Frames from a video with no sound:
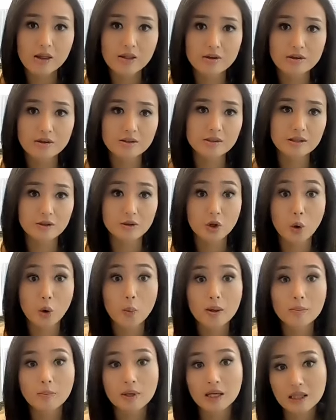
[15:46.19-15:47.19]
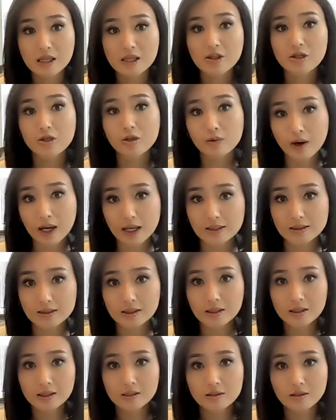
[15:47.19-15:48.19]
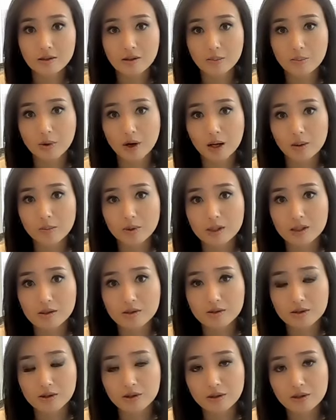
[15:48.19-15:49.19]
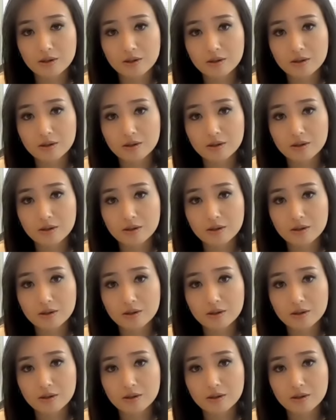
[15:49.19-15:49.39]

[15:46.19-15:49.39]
there's still no immediate threat to the prime minister.